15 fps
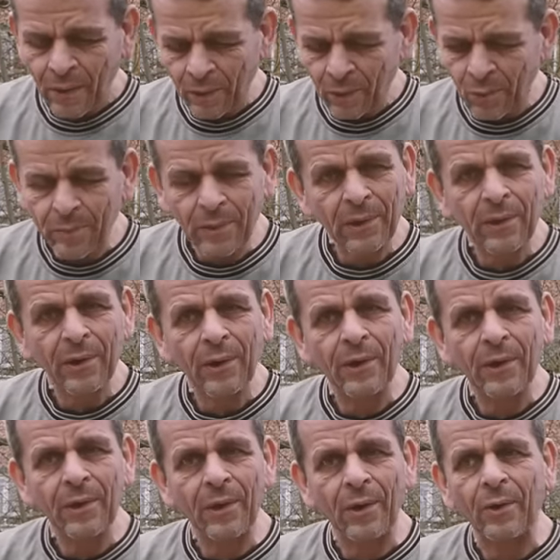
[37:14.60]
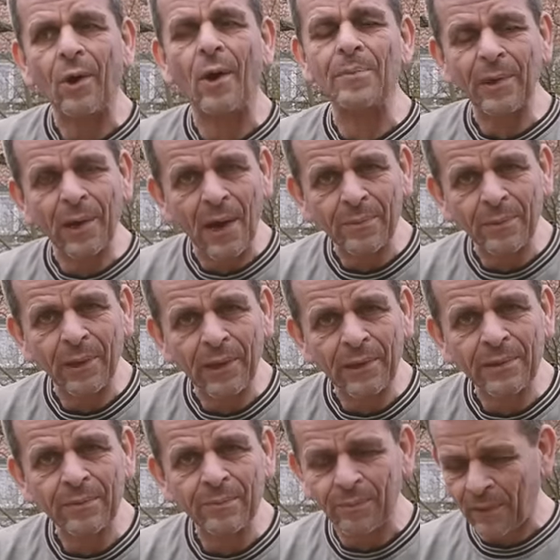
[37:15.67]
cobalt uh, or copper
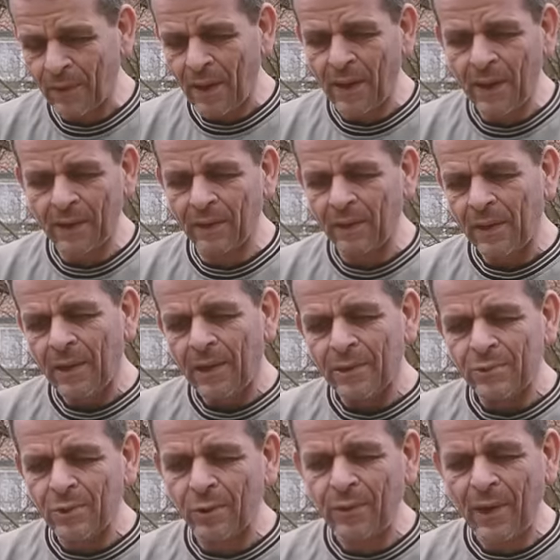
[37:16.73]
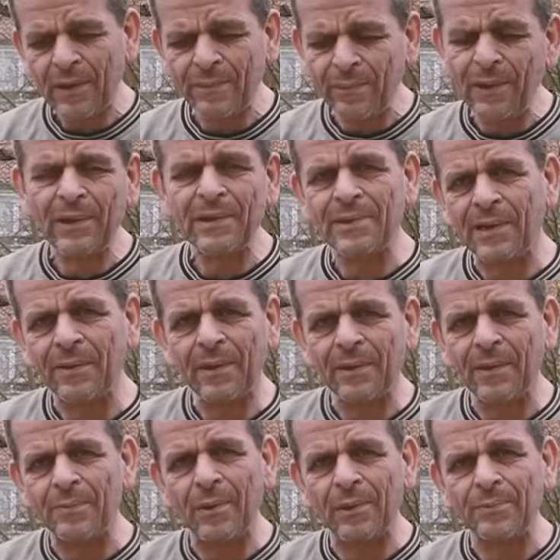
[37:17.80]
carbonate. And so that means that
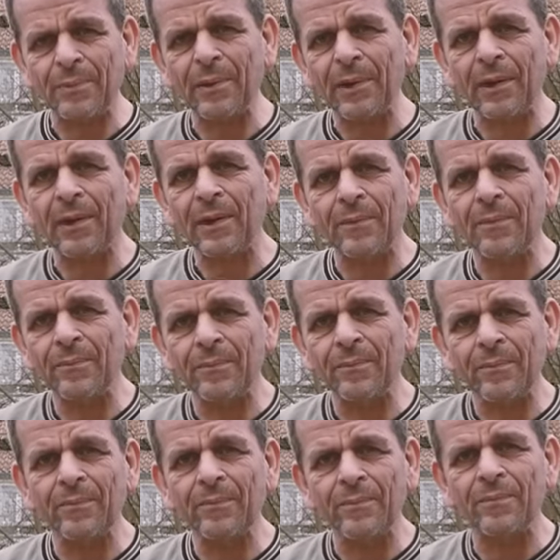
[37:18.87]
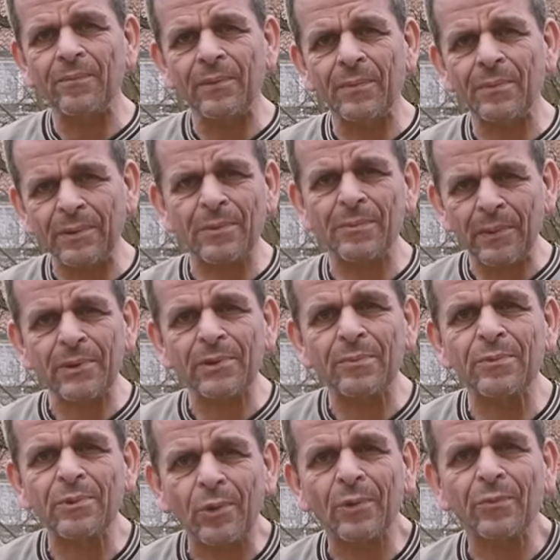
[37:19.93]
there must, been, uh, there must have been some
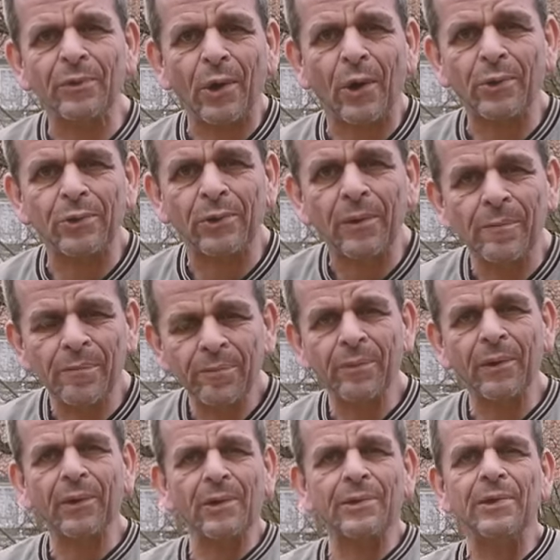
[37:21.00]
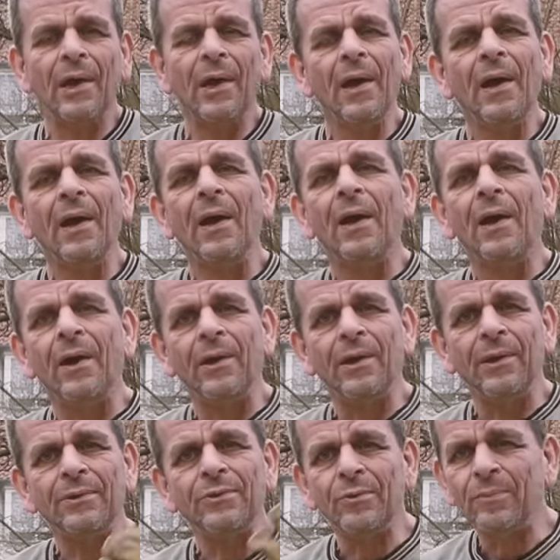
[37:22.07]
sort of reduction because
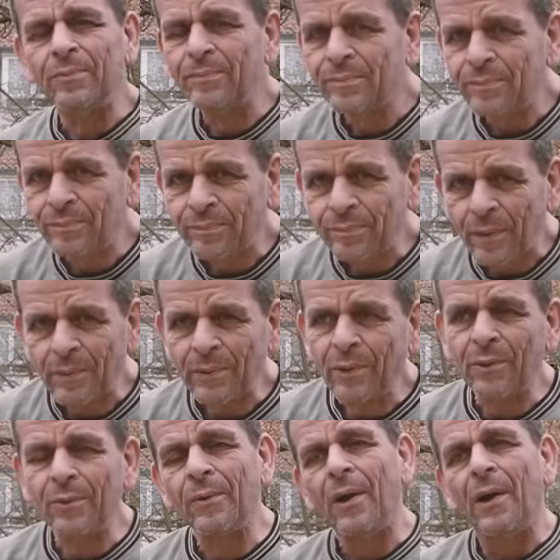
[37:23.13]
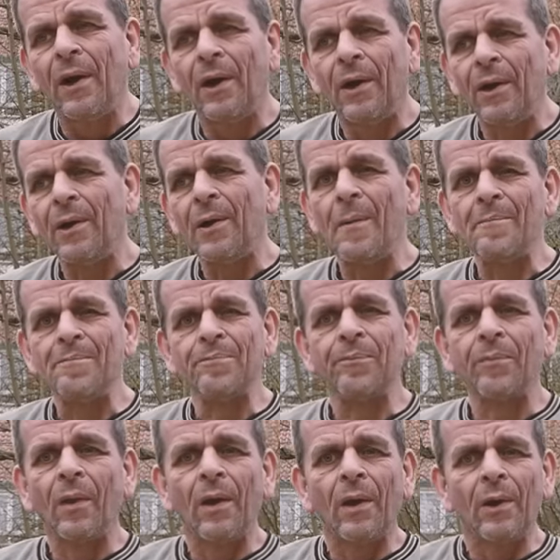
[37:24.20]
as you probably know, um,
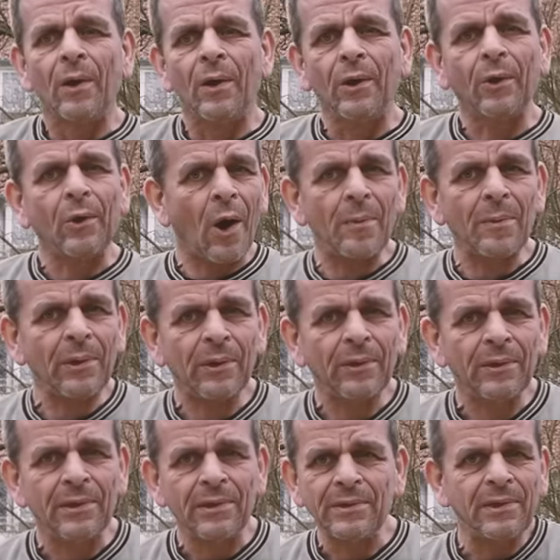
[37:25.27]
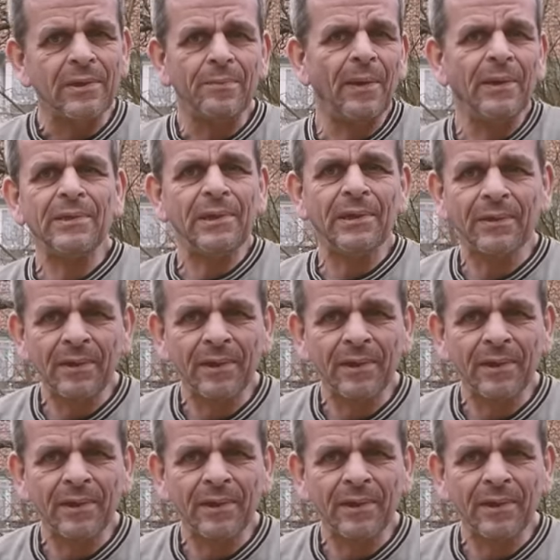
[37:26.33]
copper is an amazing